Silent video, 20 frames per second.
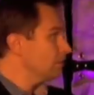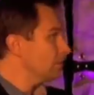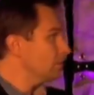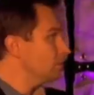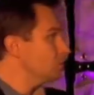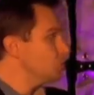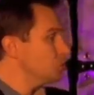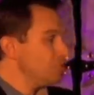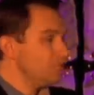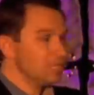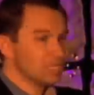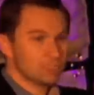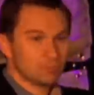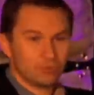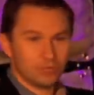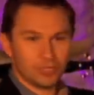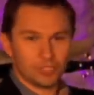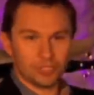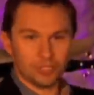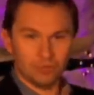gene
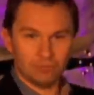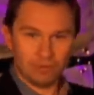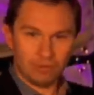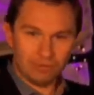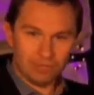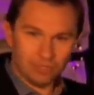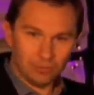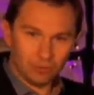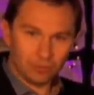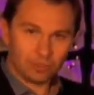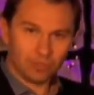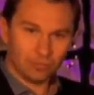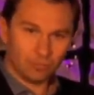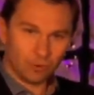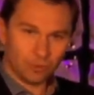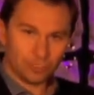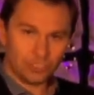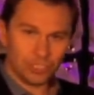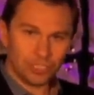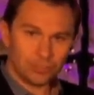expression, when we looked at
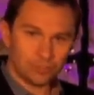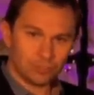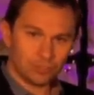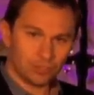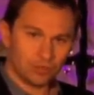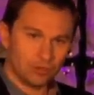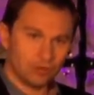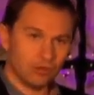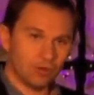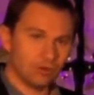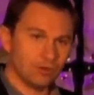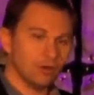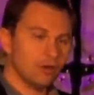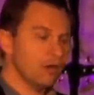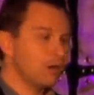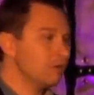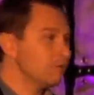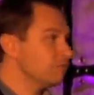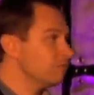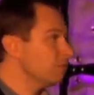what genes were turned on and
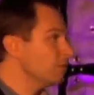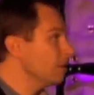off,